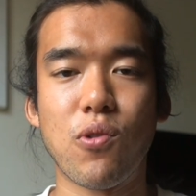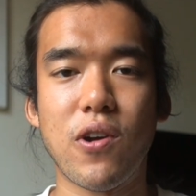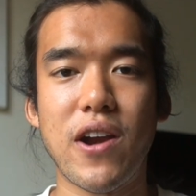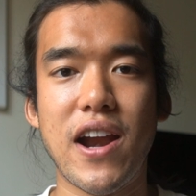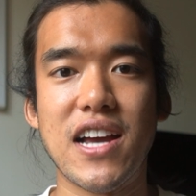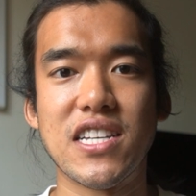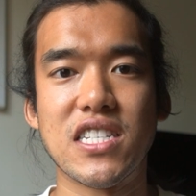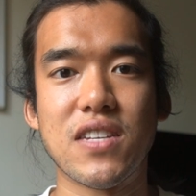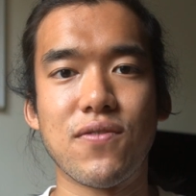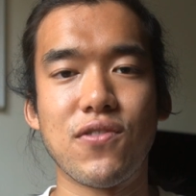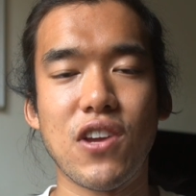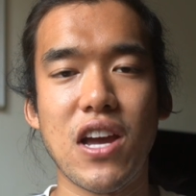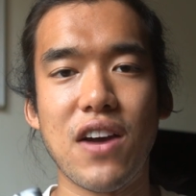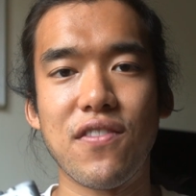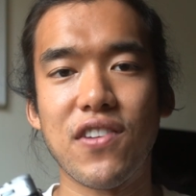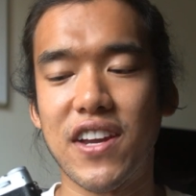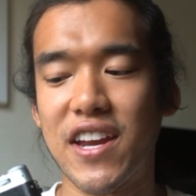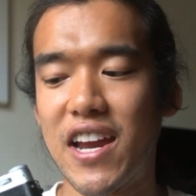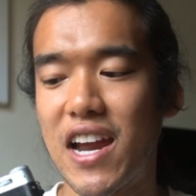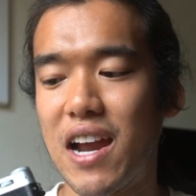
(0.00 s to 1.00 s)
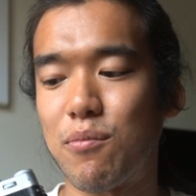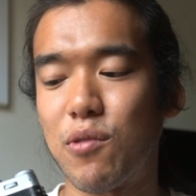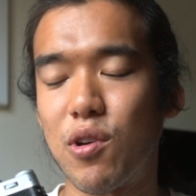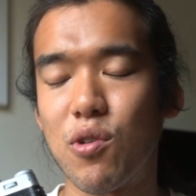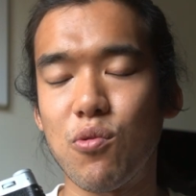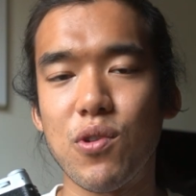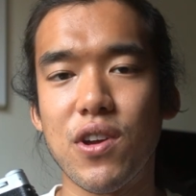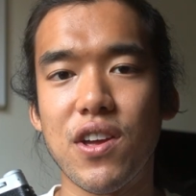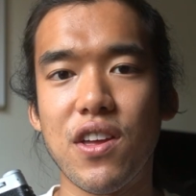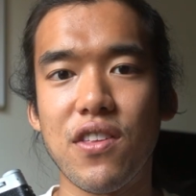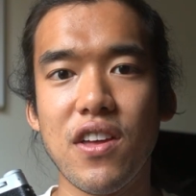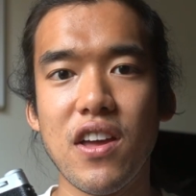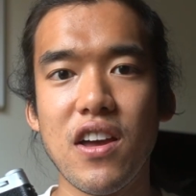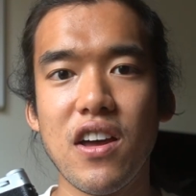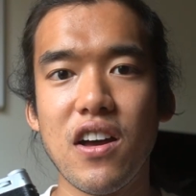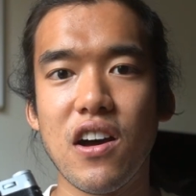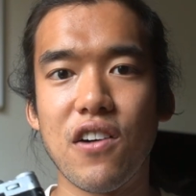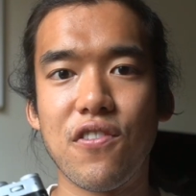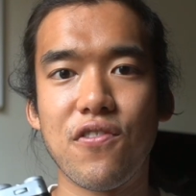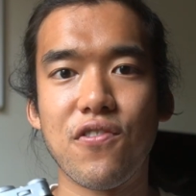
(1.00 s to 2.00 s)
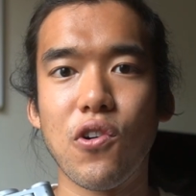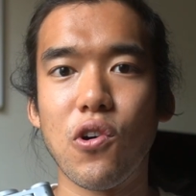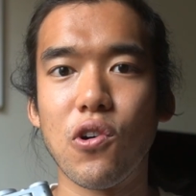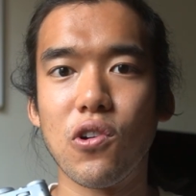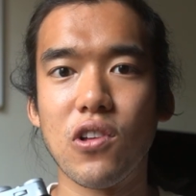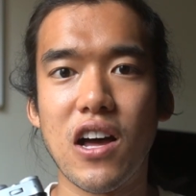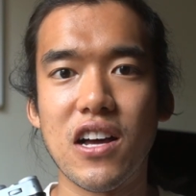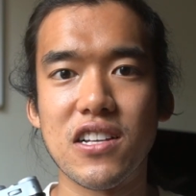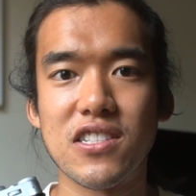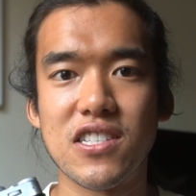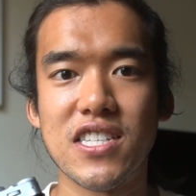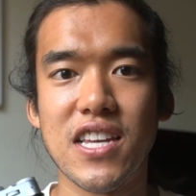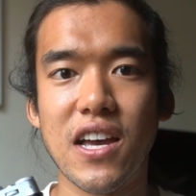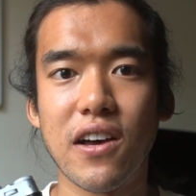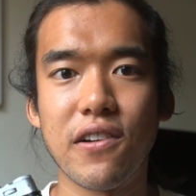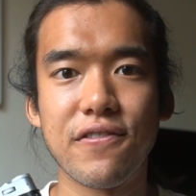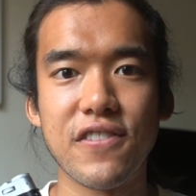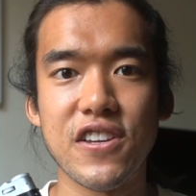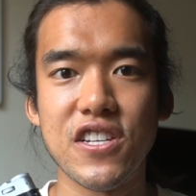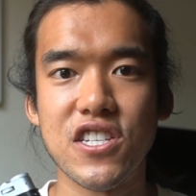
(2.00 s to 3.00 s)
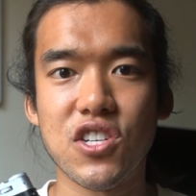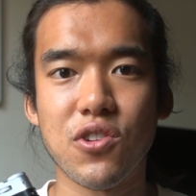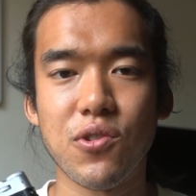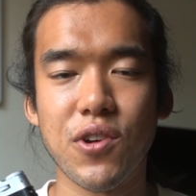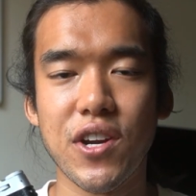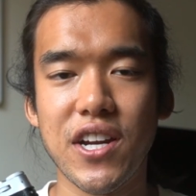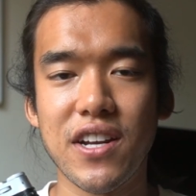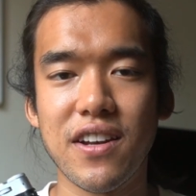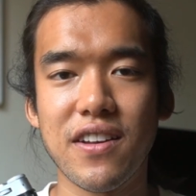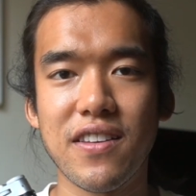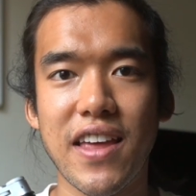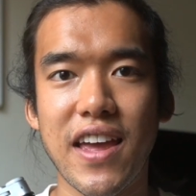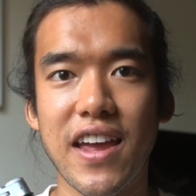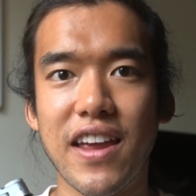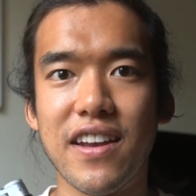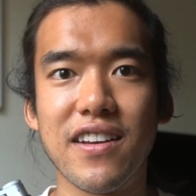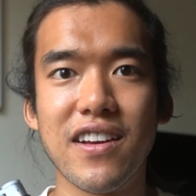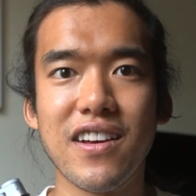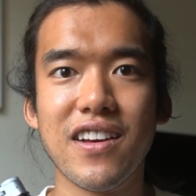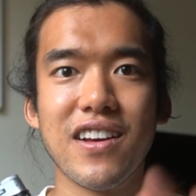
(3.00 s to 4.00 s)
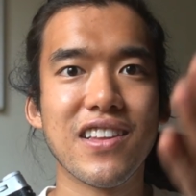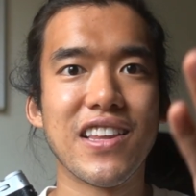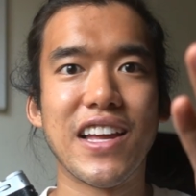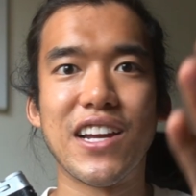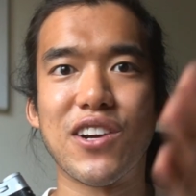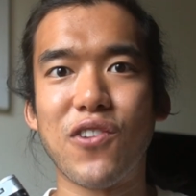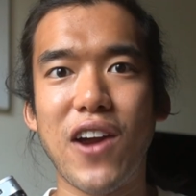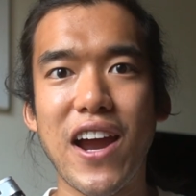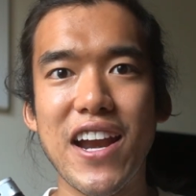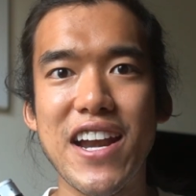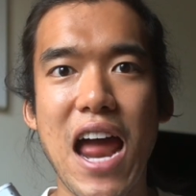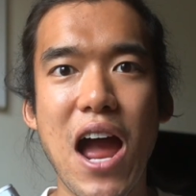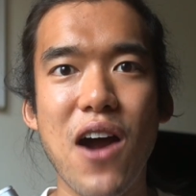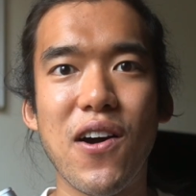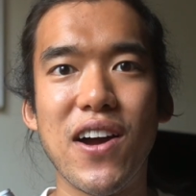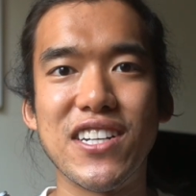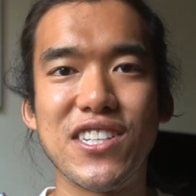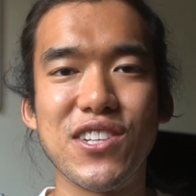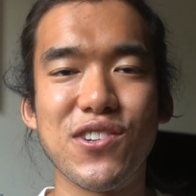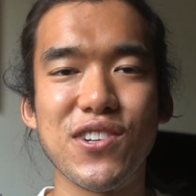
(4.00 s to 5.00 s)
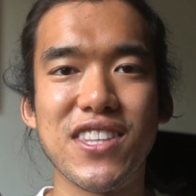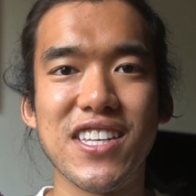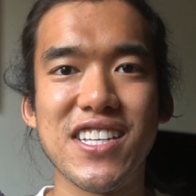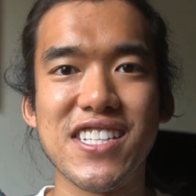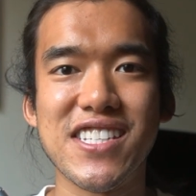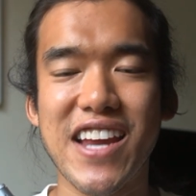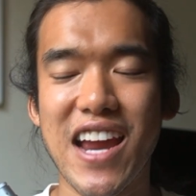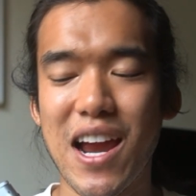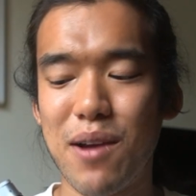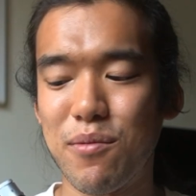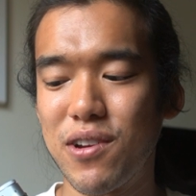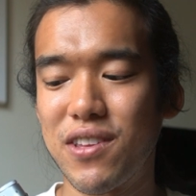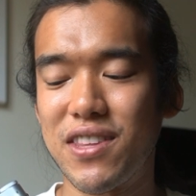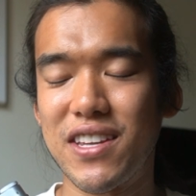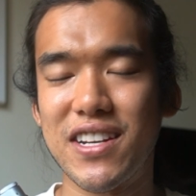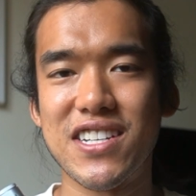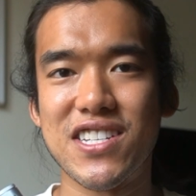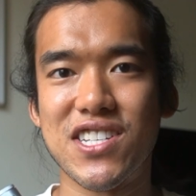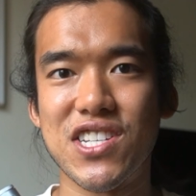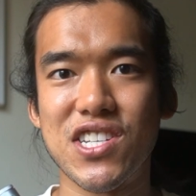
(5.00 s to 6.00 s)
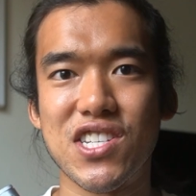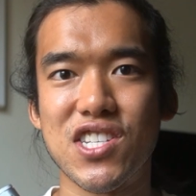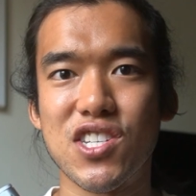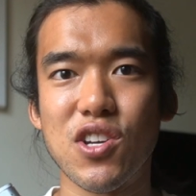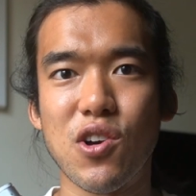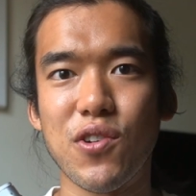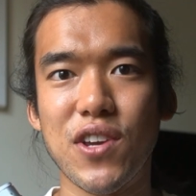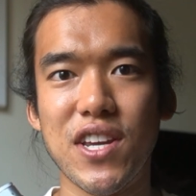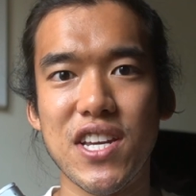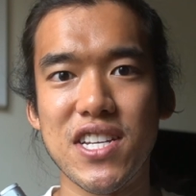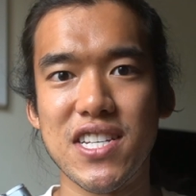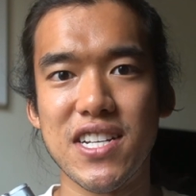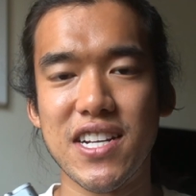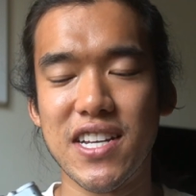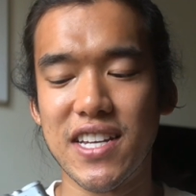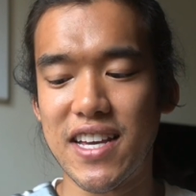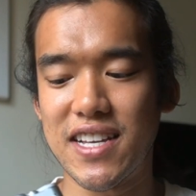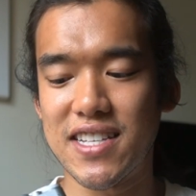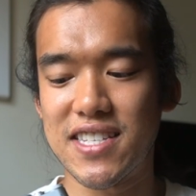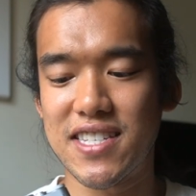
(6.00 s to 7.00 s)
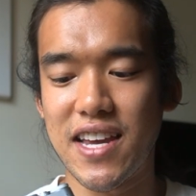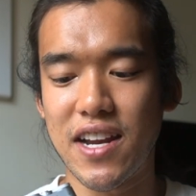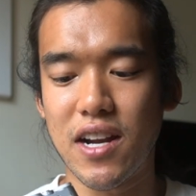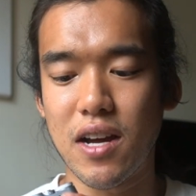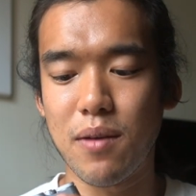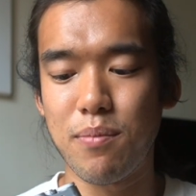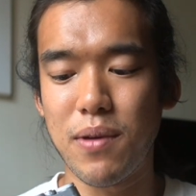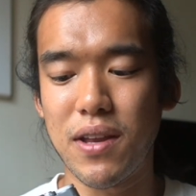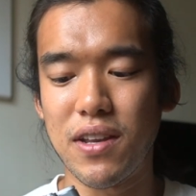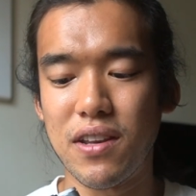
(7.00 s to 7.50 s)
Whereas if you have a camera with a full-on selfie screen, then like right now I do with this camera, then it's just so easy to get set up.